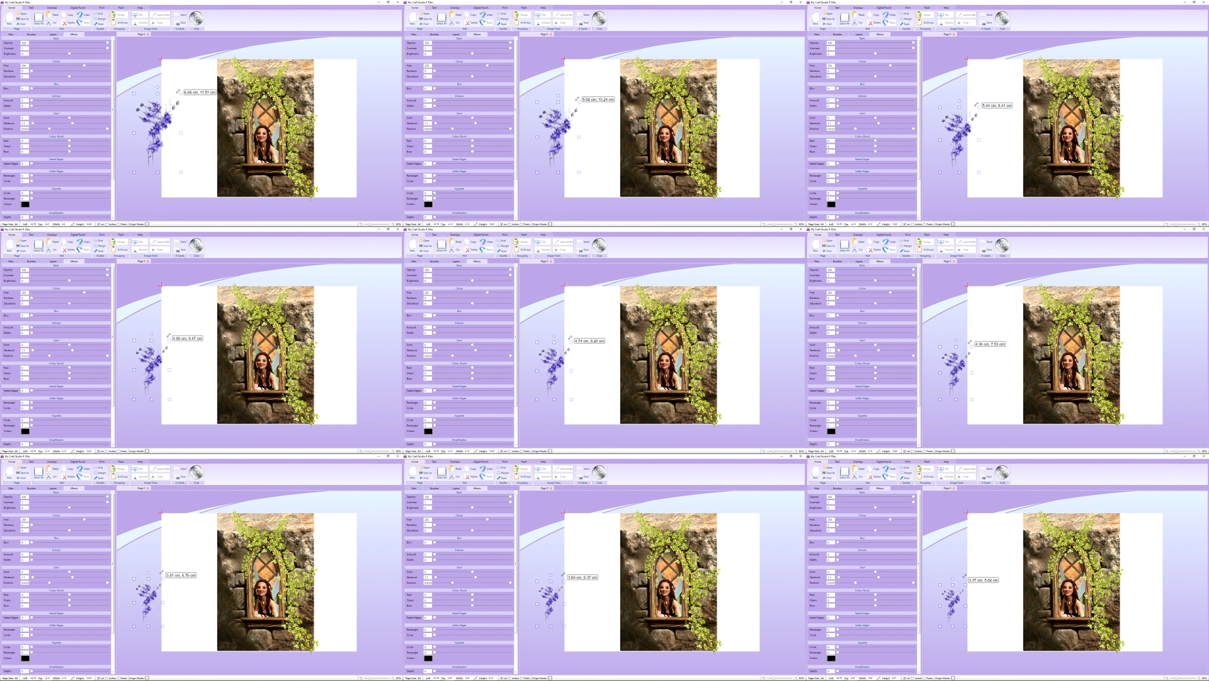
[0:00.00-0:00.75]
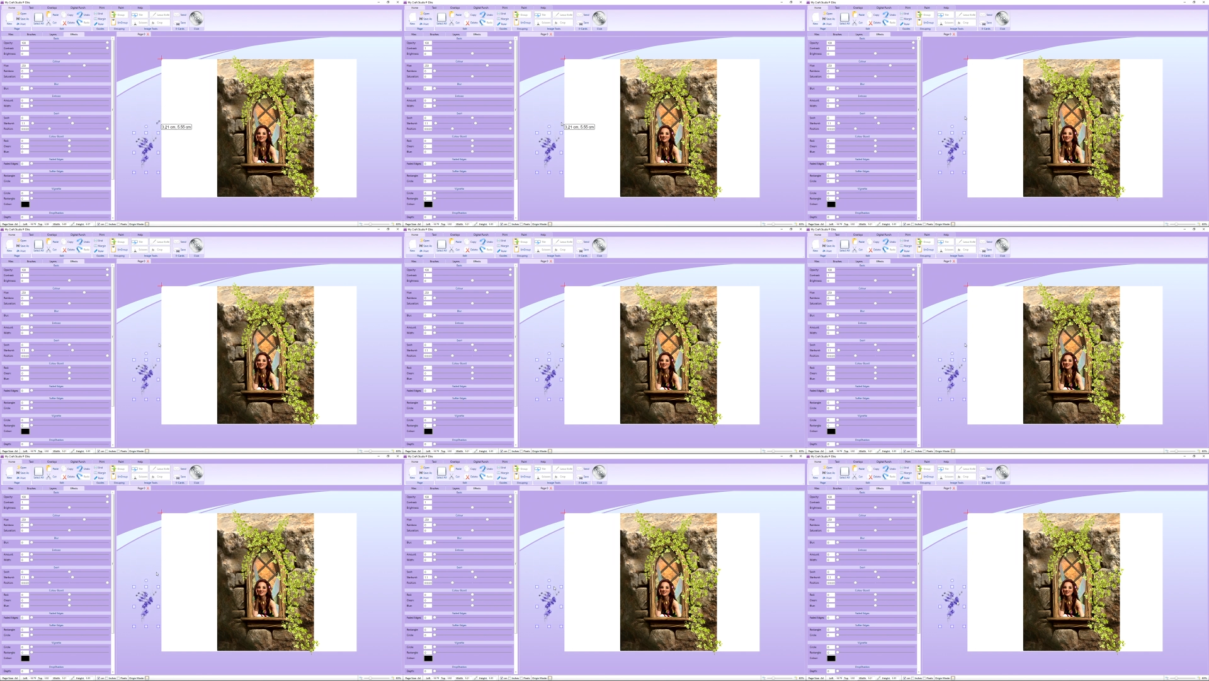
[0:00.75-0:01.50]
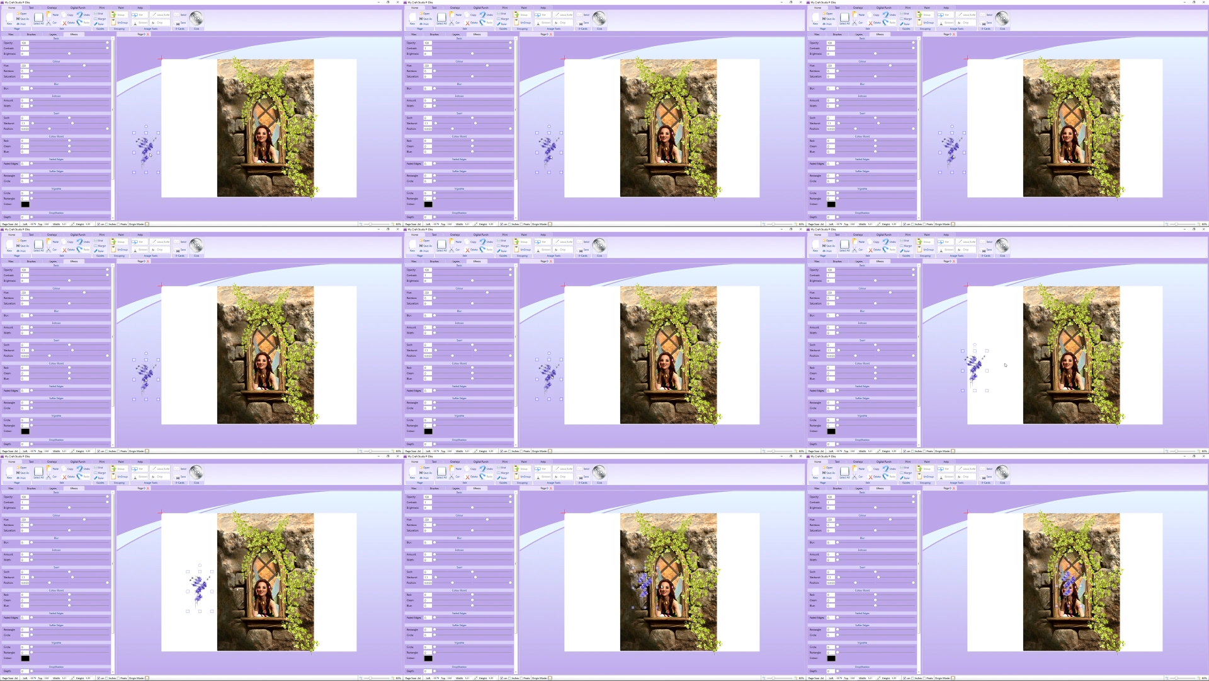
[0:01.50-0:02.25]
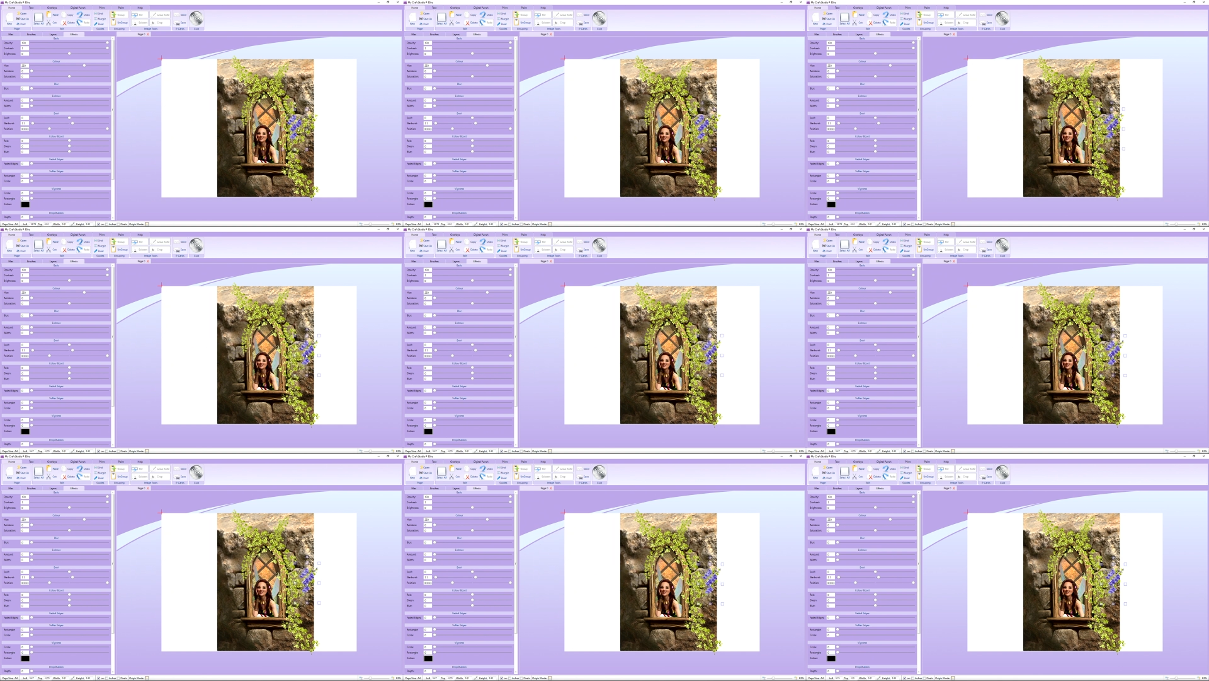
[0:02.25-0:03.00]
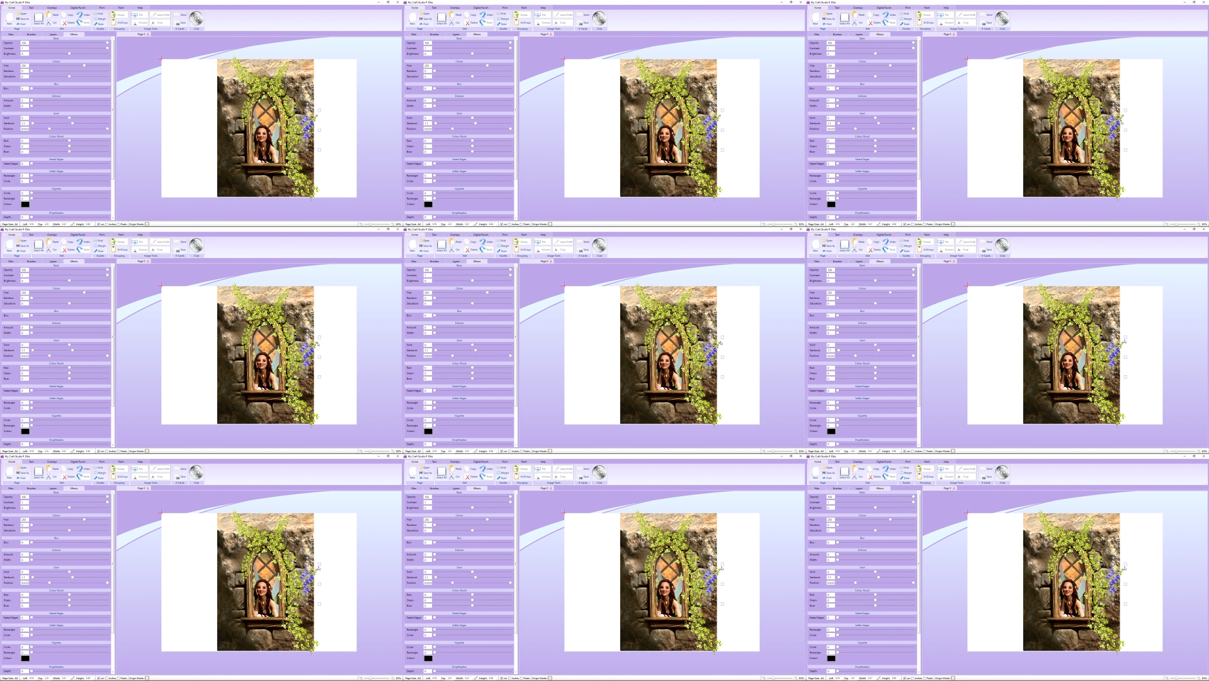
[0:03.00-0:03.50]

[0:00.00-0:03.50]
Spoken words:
Nobody's mouth can be seen.